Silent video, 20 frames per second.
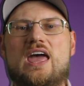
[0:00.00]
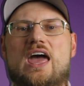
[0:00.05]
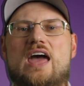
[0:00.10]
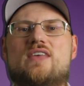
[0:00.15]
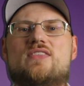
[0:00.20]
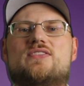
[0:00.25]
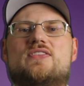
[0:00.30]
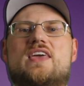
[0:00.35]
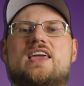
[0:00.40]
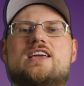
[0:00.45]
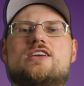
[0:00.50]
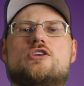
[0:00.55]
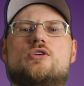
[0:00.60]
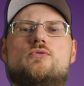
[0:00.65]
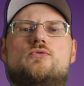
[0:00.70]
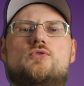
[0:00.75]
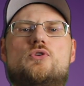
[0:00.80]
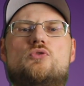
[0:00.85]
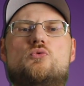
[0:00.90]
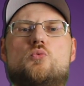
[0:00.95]
And thank you
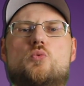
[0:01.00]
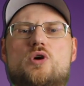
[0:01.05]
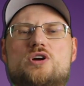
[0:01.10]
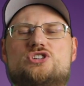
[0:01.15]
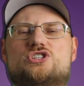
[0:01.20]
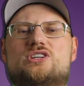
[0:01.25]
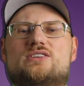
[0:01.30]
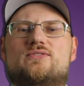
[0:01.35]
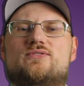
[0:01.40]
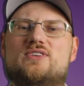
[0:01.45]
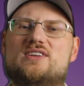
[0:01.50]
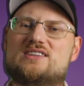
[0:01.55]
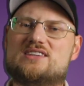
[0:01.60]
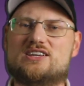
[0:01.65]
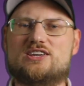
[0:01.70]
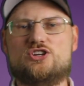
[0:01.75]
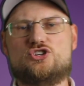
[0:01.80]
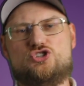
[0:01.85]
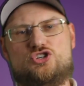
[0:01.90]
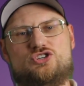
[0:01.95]
for watching
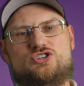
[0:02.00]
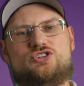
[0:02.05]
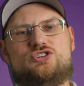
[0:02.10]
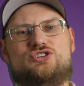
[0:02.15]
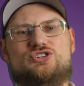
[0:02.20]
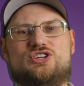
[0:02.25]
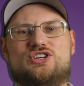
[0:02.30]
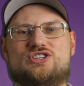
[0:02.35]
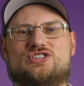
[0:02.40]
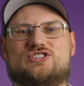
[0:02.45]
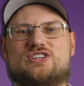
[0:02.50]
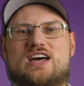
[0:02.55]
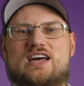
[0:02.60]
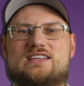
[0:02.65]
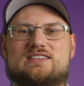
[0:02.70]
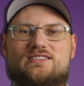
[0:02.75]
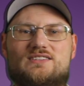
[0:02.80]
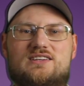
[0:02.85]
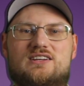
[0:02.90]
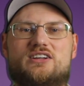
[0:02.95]
Fintech Engineering
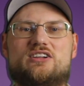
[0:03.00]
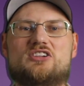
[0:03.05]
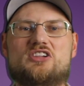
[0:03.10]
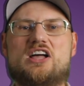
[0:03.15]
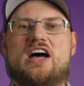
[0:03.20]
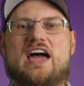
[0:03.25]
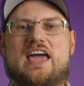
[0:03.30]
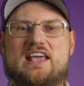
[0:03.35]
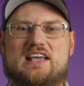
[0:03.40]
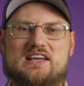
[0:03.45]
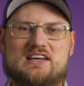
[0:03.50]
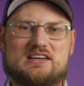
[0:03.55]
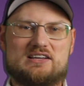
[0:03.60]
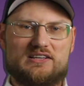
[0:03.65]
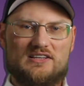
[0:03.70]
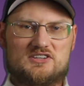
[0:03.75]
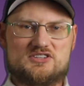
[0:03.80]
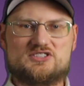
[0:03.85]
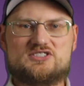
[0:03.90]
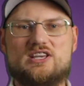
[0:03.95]
Insights. Like,
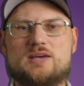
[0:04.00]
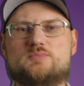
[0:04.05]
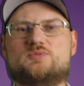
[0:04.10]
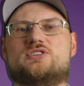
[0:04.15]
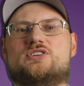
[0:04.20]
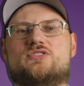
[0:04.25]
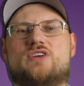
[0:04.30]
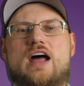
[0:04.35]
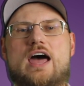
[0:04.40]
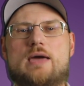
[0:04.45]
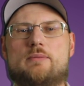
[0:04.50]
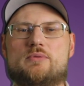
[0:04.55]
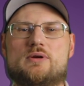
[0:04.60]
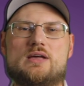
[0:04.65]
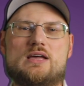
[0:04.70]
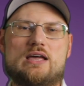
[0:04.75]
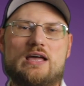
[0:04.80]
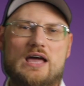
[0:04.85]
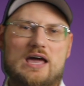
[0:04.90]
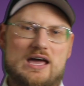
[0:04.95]
subscribe
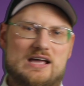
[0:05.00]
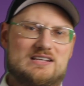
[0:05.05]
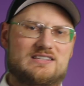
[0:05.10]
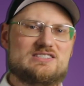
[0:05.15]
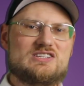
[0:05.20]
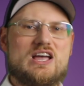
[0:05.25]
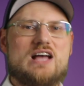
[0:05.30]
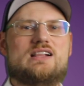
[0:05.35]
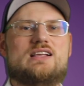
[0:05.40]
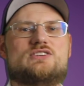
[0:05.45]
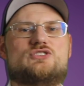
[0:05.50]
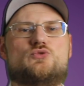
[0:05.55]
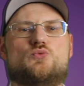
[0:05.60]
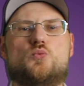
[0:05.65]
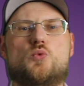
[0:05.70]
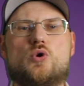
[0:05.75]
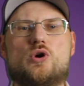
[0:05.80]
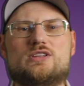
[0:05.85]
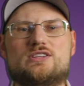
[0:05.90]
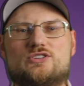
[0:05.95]
and tell us
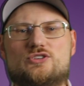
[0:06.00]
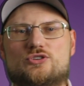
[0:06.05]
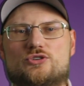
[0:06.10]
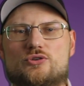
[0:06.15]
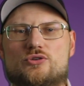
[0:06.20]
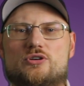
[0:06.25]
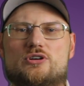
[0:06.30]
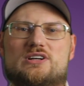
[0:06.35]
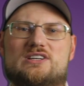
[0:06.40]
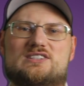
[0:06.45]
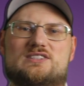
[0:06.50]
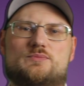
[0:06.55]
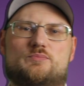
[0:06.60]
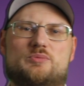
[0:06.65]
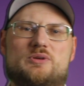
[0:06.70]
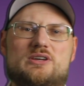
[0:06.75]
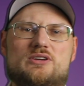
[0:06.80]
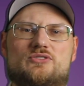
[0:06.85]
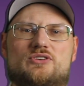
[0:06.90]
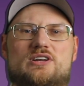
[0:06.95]
what your
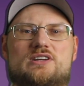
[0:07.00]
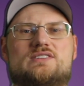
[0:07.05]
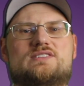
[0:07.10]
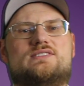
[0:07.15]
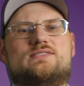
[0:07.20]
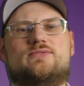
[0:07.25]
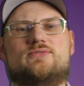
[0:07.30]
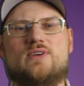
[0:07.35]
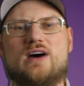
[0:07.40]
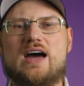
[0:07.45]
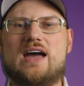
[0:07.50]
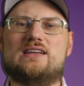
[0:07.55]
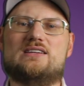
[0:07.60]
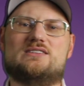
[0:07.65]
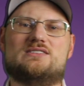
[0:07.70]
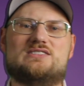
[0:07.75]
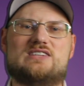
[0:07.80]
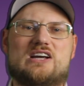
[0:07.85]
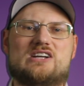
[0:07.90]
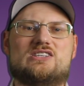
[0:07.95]
experience
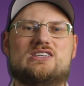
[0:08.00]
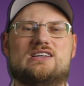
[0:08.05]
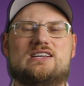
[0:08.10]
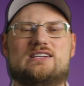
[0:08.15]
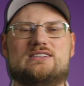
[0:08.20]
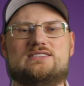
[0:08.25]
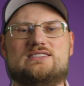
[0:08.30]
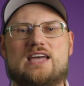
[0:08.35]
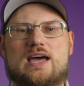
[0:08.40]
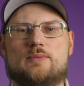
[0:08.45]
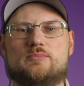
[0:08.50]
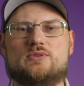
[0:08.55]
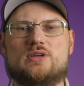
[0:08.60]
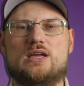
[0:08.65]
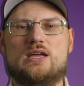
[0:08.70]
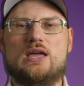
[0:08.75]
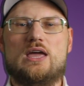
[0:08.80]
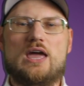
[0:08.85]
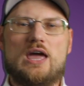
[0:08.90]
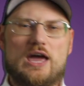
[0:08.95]
fighting technical
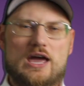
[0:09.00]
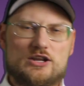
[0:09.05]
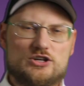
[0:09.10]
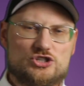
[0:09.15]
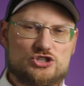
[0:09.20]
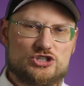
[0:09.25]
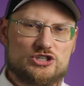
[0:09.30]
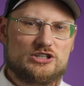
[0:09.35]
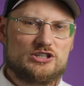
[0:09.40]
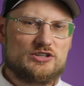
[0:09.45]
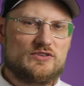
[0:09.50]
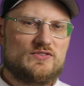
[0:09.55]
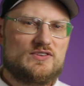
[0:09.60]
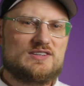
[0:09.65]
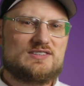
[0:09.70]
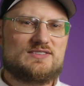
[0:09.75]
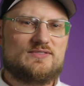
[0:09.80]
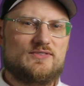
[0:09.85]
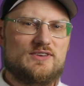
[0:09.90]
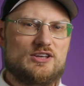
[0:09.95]
debt, and share
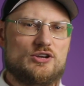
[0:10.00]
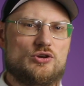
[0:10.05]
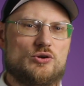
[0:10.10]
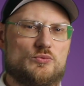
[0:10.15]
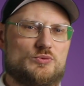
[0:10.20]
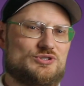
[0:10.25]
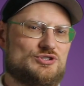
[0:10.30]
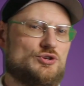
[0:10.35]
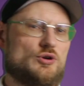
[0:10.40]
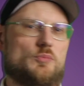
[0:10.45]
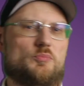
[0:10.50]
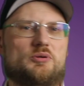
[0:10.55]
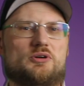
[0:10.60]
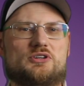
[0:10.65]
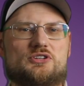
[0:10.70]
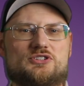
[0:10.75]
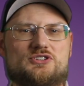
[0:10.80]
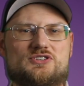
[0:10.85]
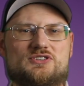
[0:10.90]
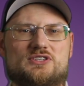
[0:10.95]
this video with your
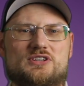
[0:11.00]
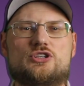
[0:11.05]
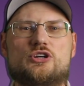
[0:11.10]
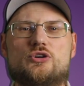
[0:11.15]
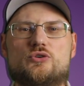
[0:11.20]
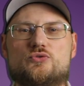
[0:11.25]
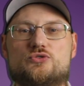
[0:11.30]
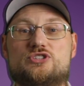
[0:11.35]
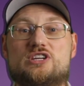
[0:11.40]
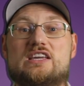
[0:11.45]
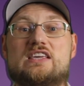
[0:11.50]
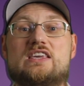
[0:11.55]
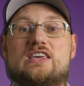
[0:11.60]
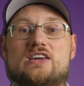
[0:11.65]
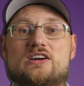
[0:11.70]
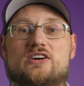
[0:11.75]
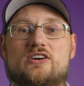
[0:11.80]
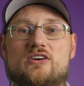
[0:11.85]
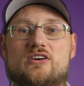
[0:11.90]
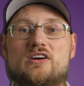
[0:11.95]
peers. So take
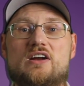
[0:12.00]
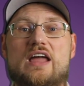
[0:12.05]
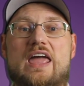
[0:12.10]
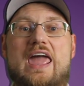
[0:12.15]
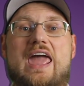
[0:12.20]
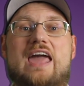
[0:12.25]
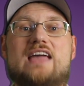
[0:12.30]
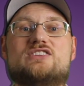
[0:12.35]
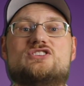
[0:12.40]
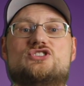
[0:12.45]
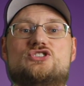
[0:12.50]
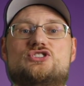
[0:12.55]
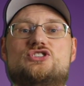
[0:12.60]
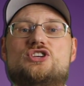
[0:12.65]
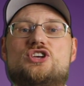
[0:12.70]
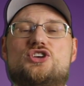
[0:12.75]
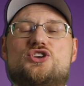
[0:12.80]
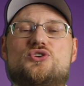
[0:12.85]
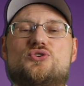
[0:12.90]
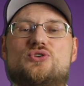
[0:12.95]
care and
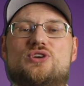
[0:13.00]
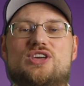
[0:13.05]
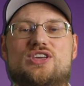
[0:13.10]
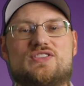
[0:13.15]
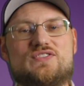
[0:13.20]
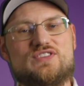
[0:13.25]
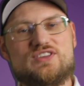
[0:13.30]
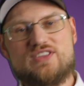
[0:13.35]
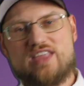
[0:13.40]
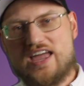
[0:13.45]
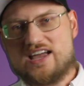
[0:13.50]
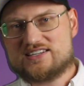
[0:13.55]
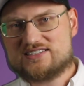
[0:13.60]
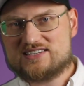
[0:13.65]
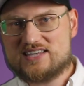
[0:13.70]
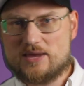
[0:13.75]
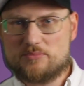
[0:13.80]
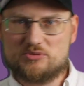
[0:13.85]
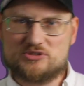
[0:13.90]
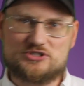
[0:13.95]
see you in the
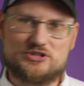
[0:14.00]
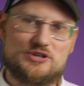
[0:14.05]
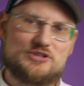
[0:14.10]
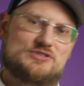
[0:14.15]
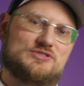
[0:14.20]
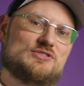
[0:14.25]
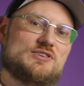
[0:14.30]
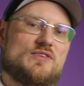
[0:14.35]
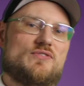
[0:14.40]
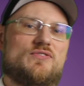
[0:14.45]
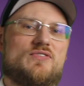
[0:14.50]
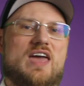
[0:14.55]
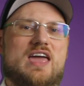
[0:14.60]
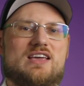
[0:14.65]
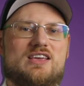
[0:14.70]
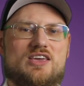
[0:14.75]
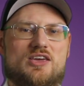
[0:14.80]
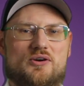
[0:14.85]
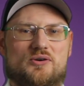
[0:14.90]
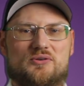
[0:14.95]
next episodes.
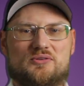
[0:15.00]
Thank you.